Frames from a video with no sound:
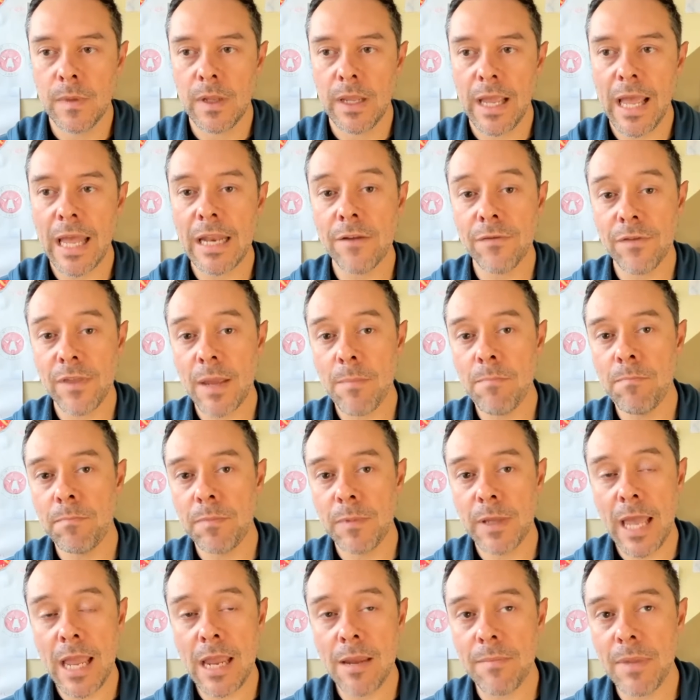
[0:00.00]
And if they
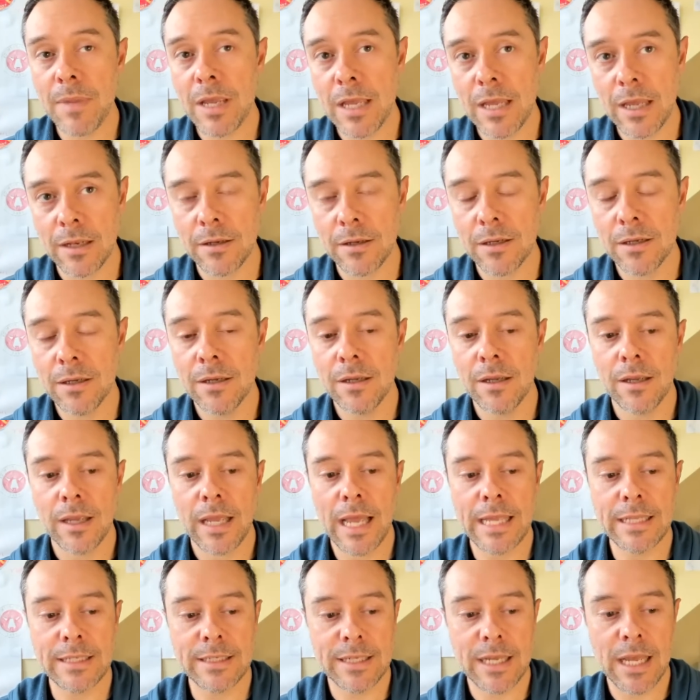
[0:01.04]
came in
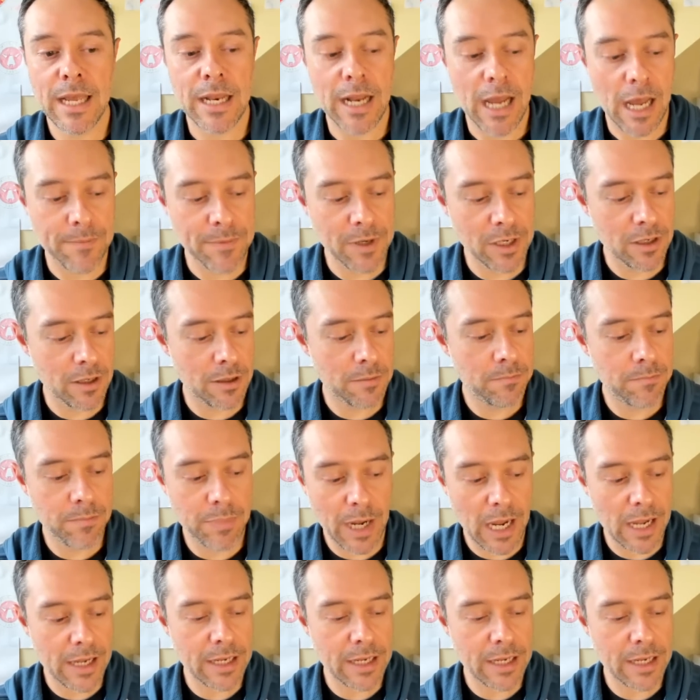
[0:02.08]
and said, I'm going to buy